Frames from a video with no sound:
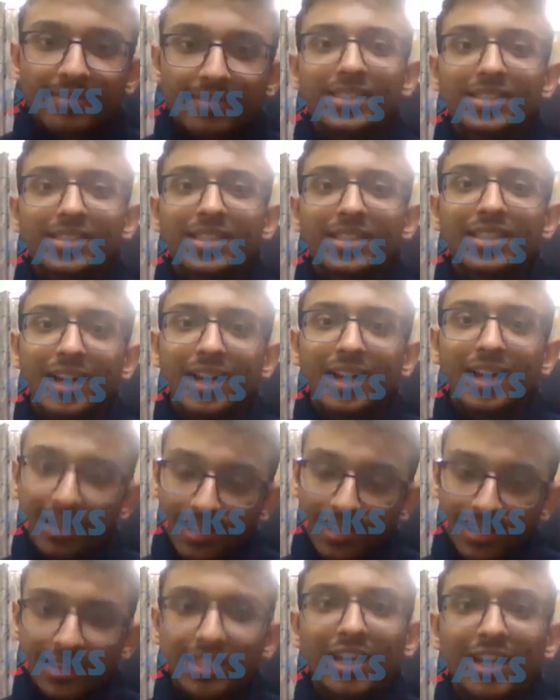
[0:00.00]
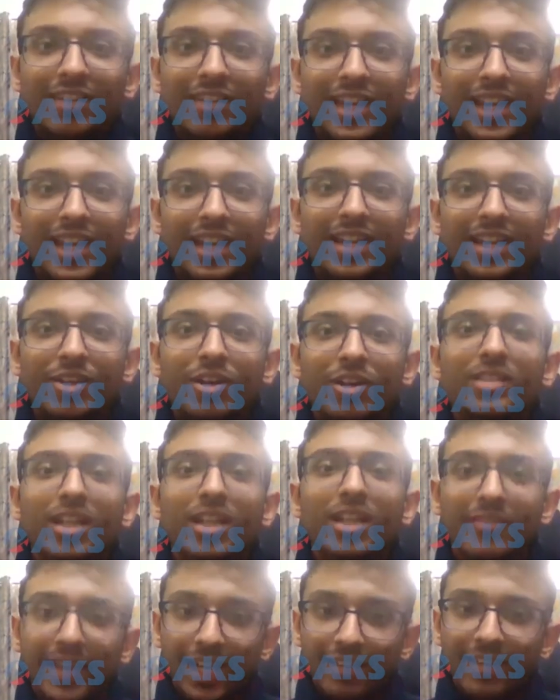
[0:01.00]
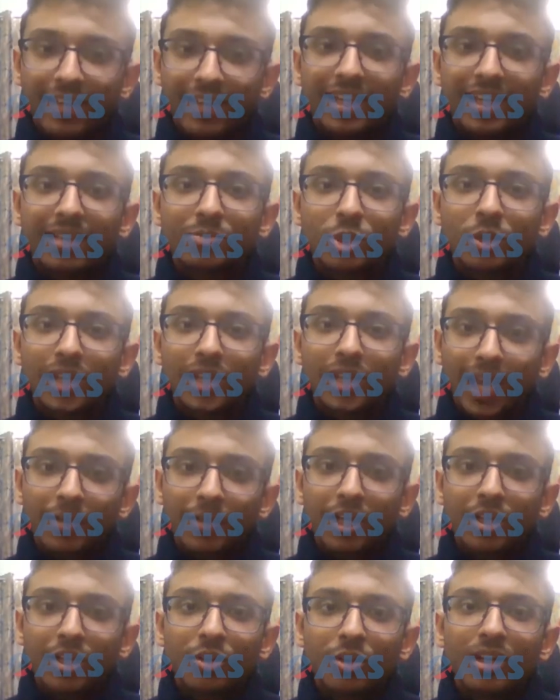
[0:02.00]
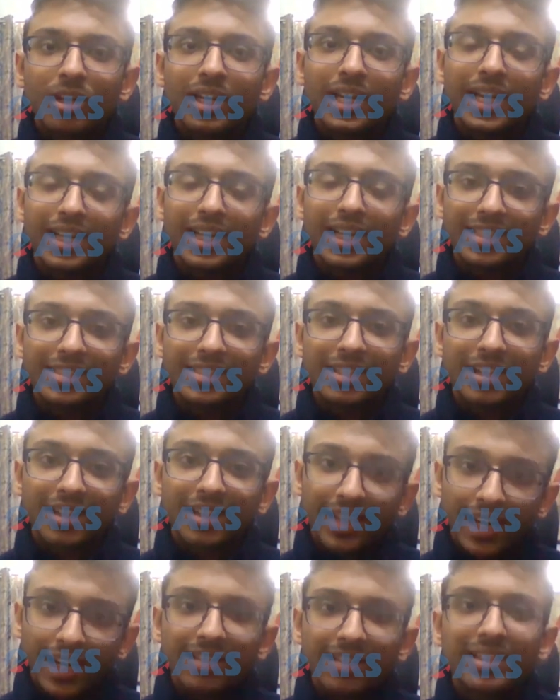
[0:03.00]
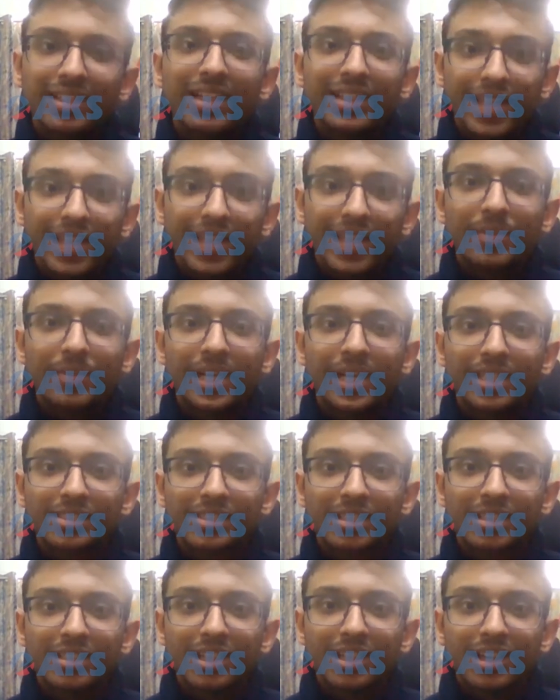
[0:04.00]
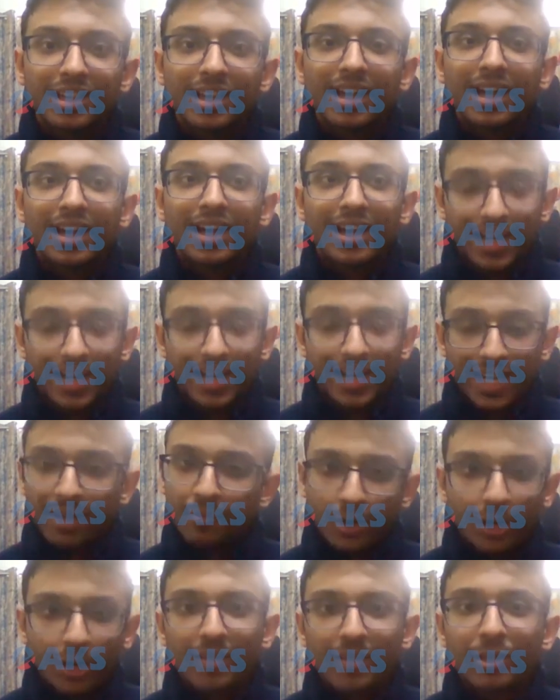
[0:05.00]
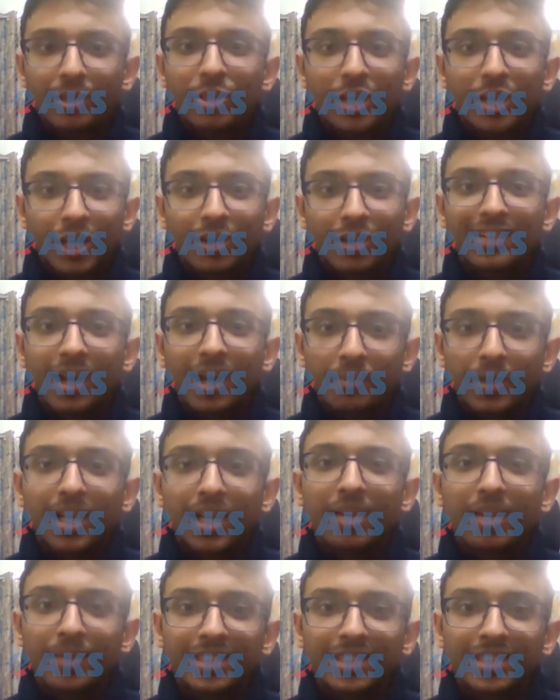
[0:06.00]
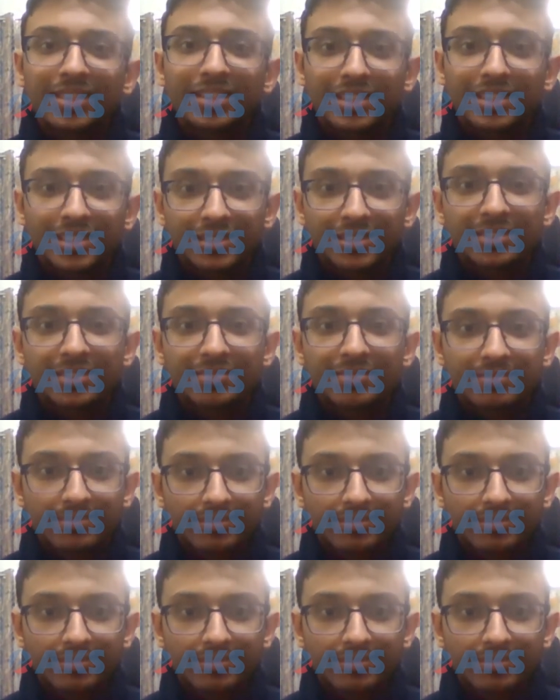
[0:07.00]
rapid is the third variant. Third variant when it comes to time control, it is greater than 10 minutes, sir. I am not able to recall the upper limit, sir.